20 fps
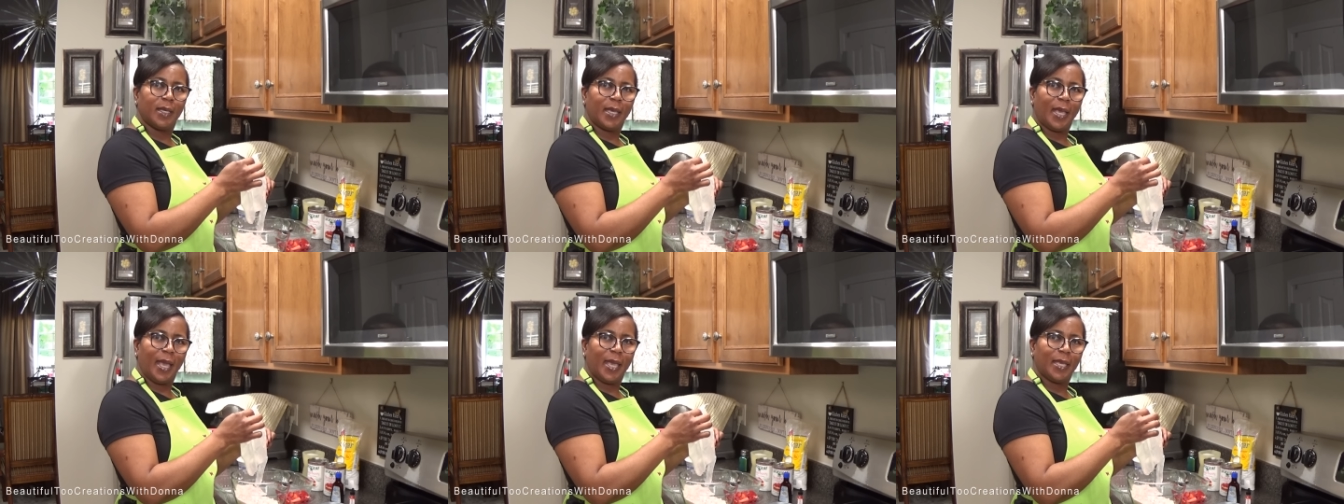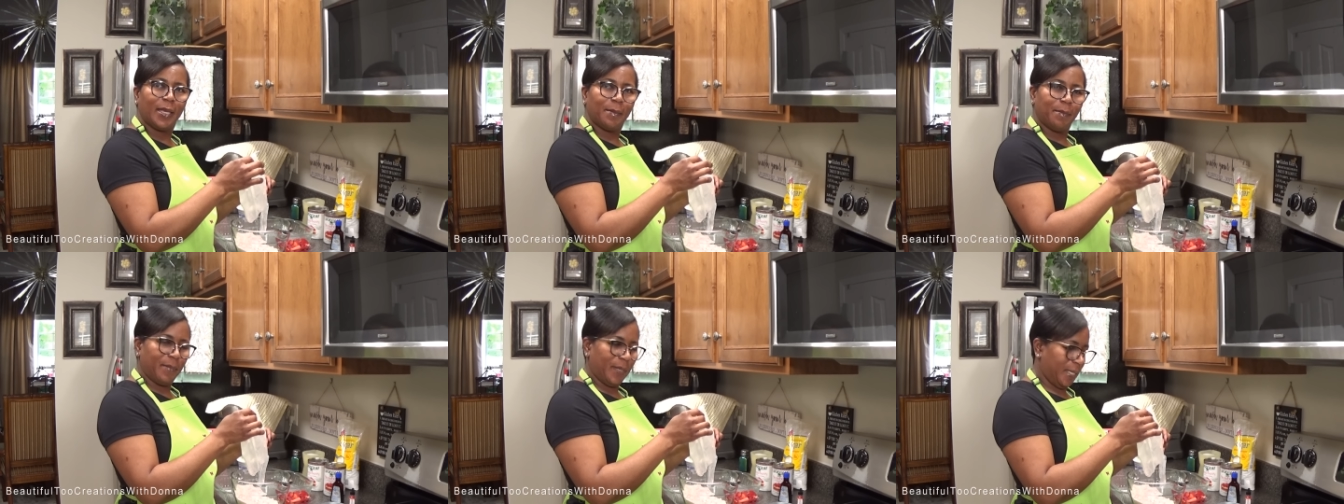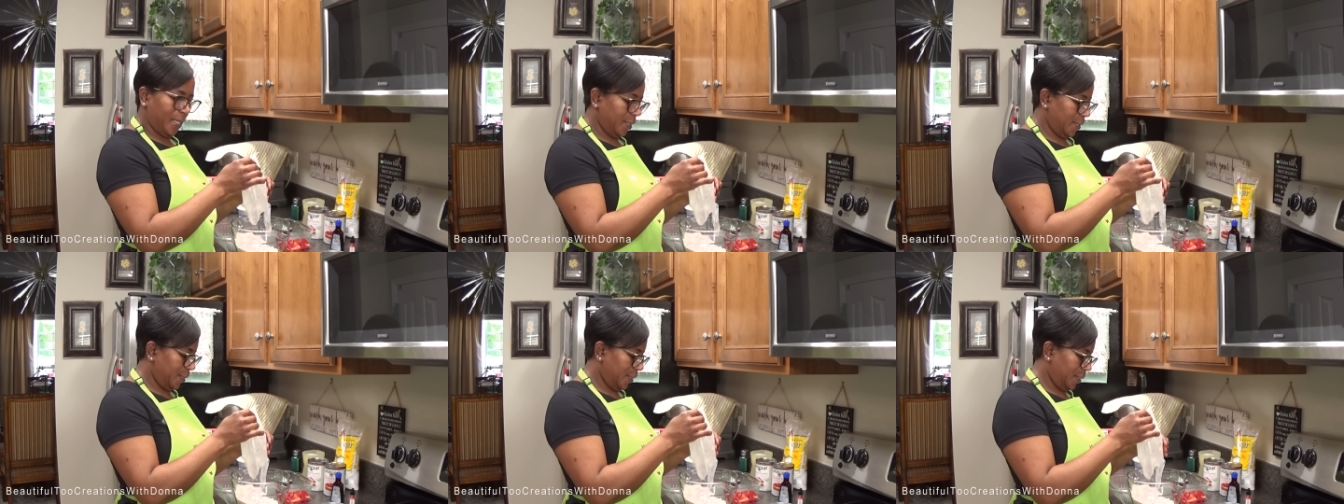cake
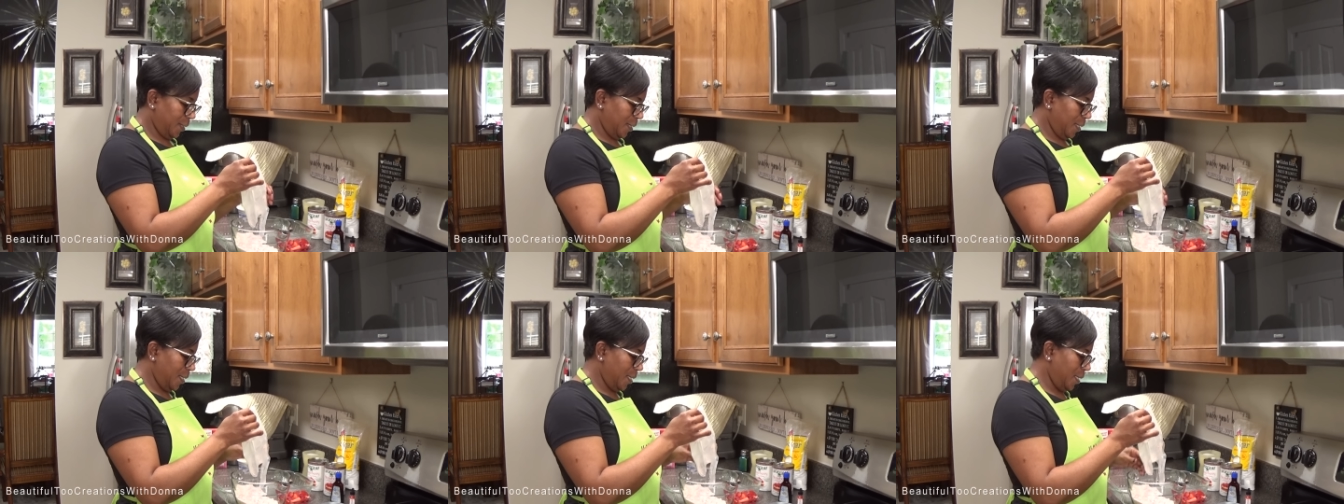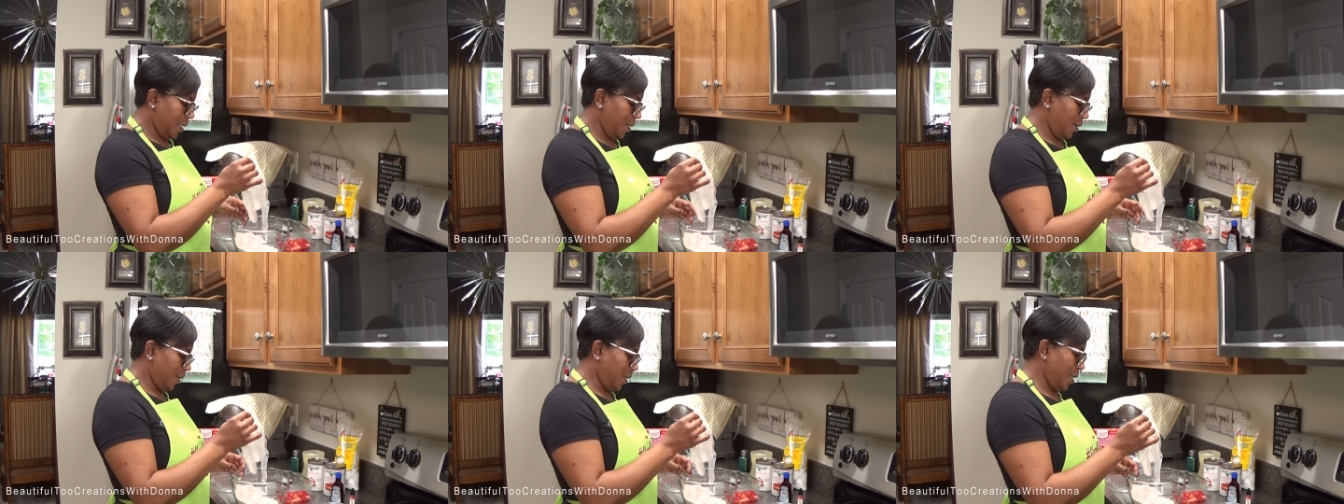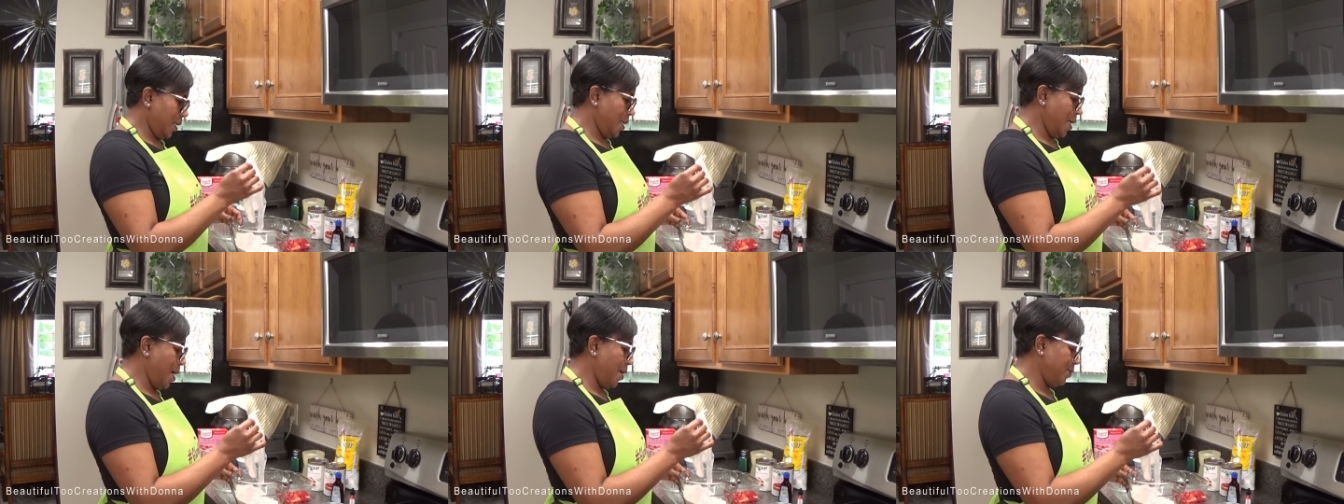mix in here.
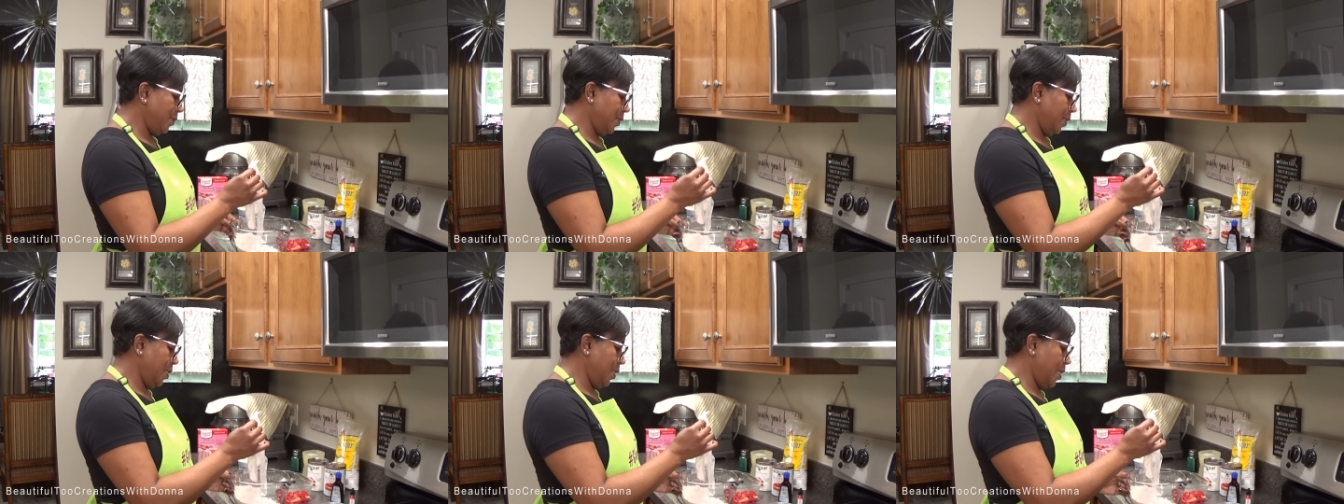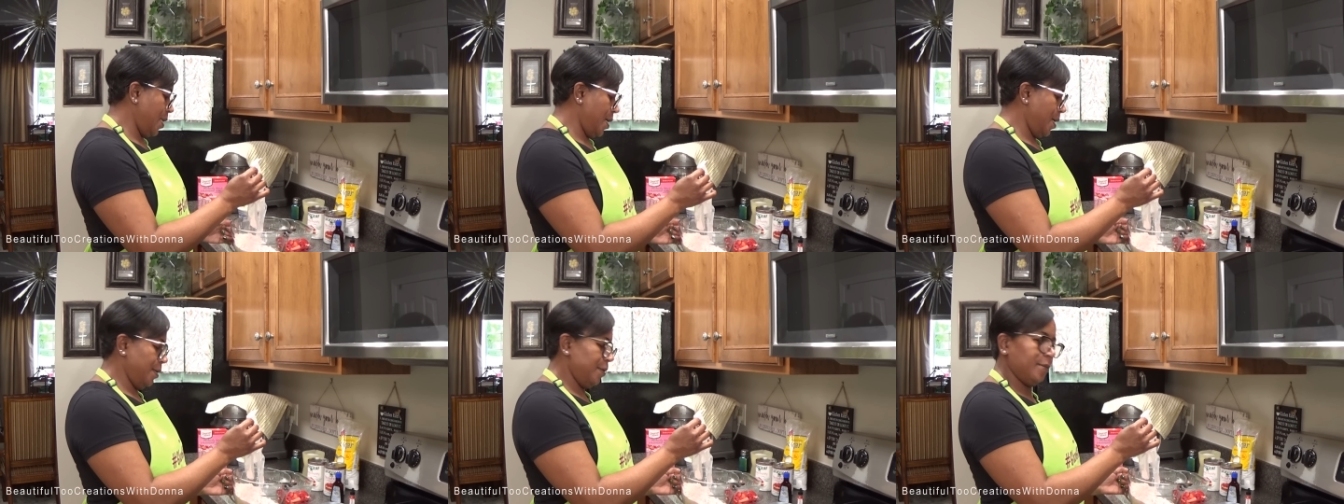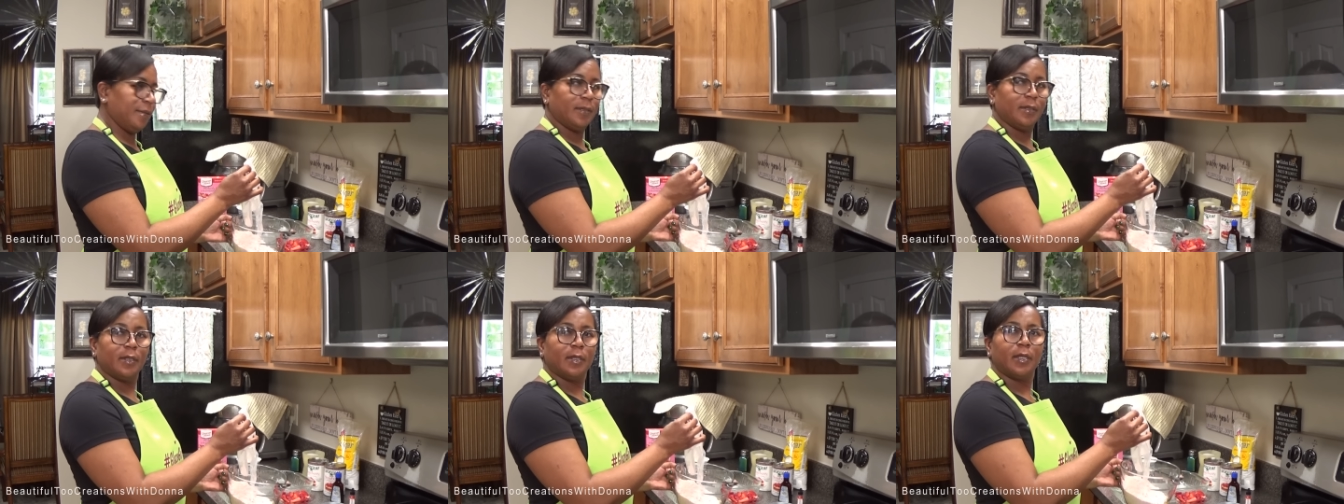Can y'all see
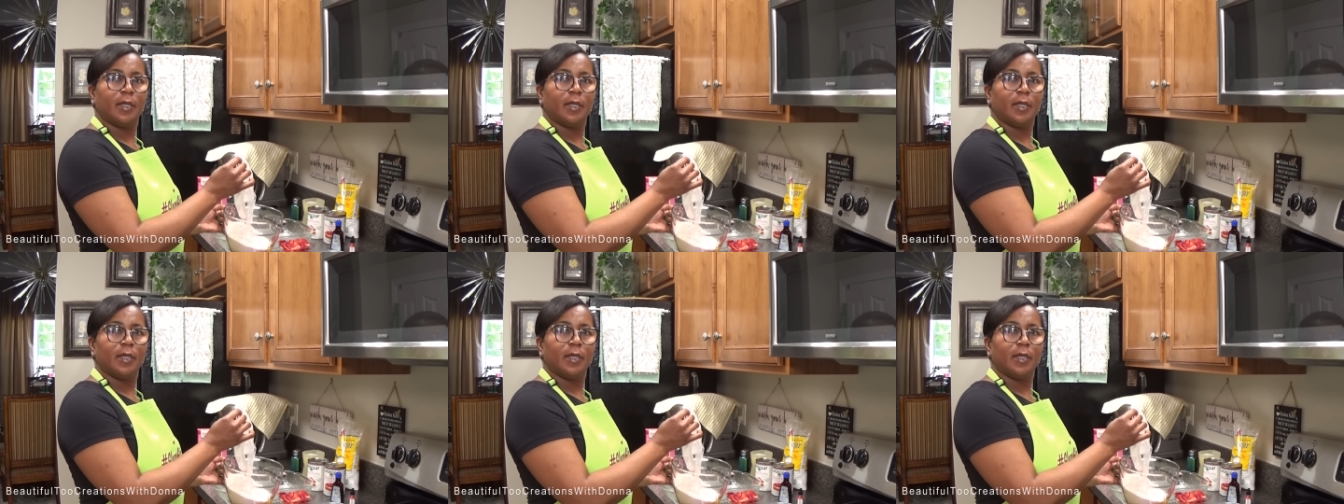that?